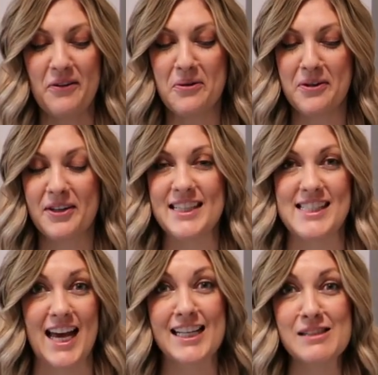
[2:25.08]
or a
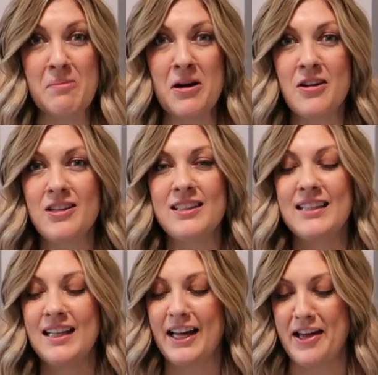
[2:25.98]
tennis ball.
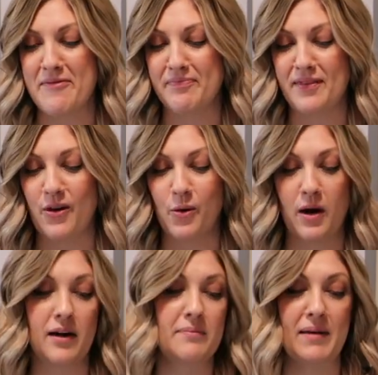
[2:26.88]

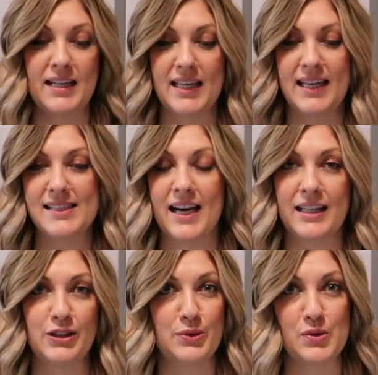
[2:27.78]
Or in my case, I
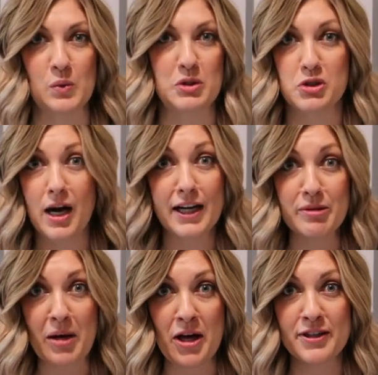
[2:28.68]
use wool dryer
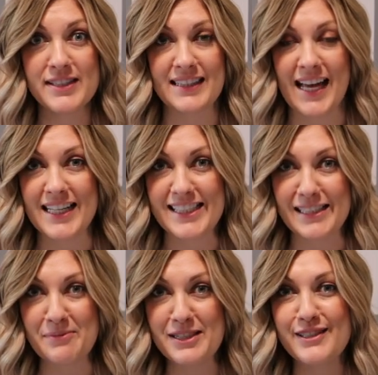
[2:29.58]
balls, and that
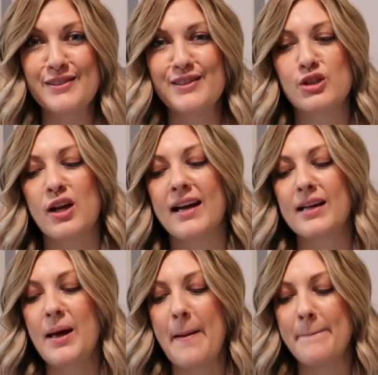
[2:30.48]
seems to do the trick.
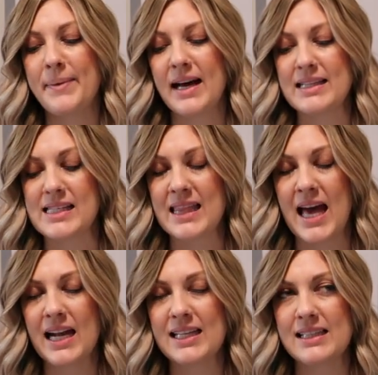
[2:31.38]
But
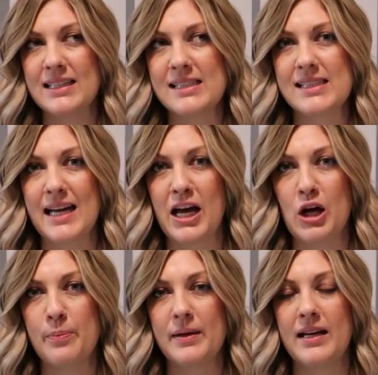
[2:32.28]
that is to
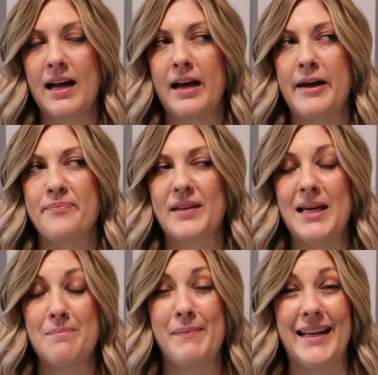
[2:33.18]
help
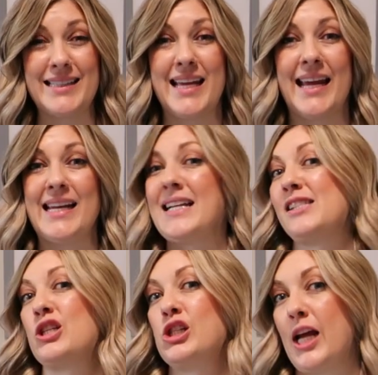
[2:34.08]
it maintain
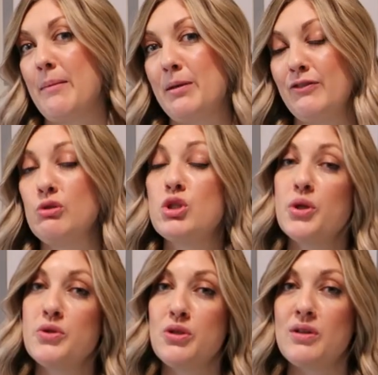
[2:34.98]
its shape. If you
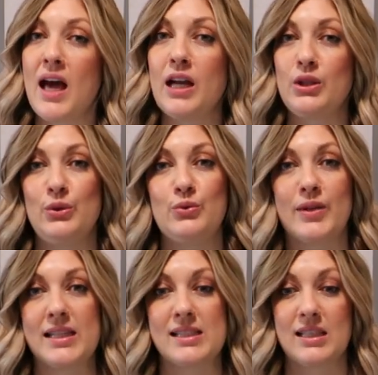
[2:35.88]
don't do that, you
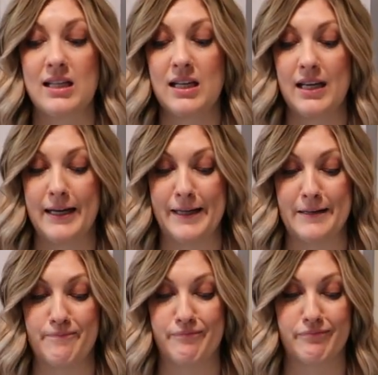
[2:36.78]
risk
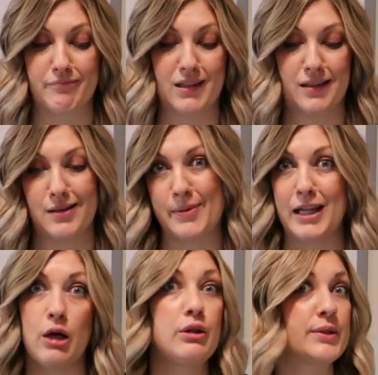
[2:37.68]
the
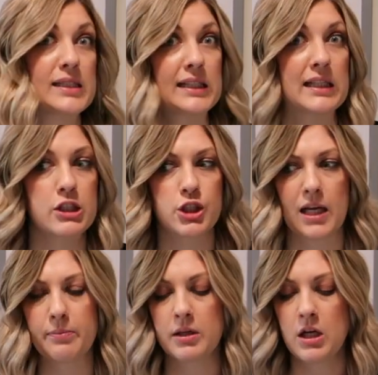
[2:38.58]
pillow losing its
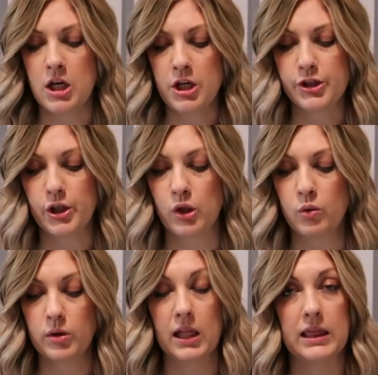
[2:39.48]
shape.
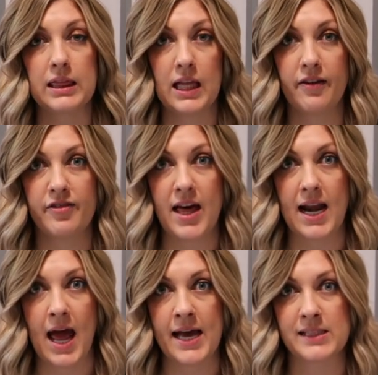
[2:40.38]
So love that
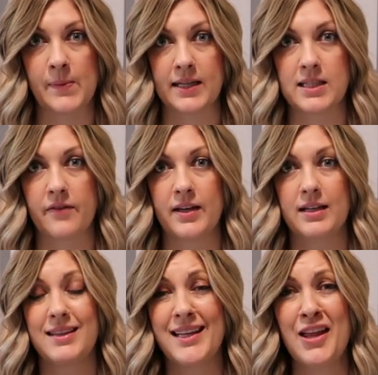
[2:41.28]
aspect of it.
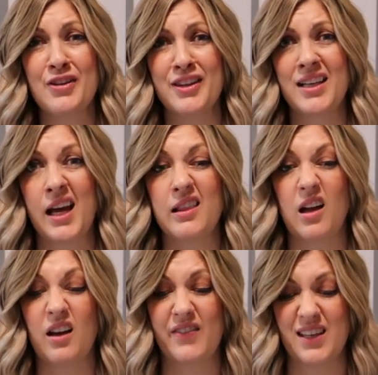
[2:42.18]
The other thing I
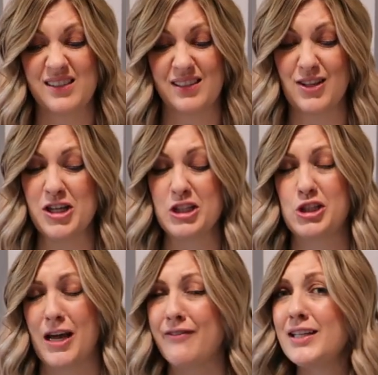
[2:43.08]
love is the
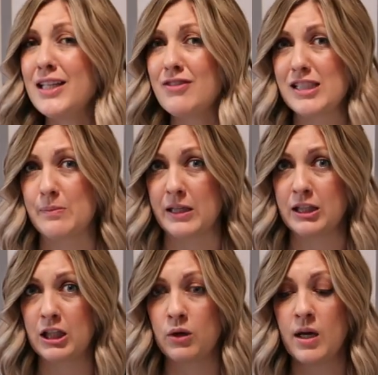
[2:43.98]
longevity of this
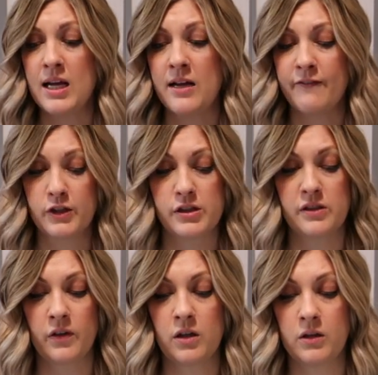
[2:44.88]
pillow. First
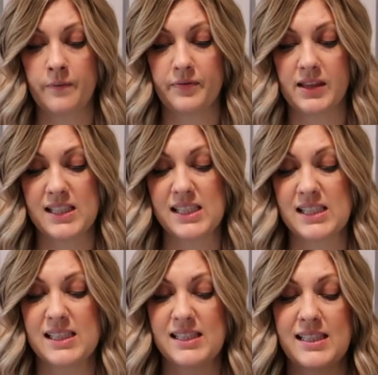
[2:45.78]
of all, this
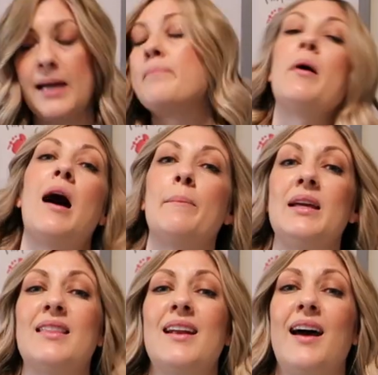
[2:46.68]
is the same
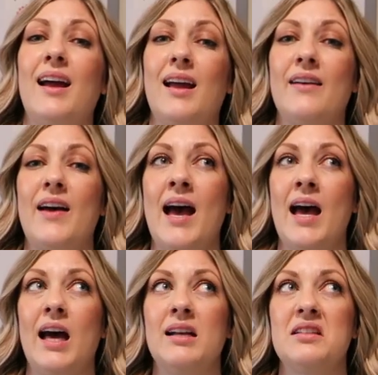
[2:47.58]
Boppy that I have
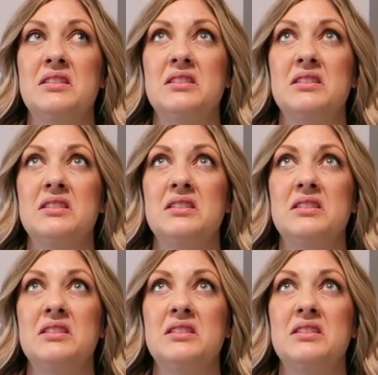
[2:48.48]
had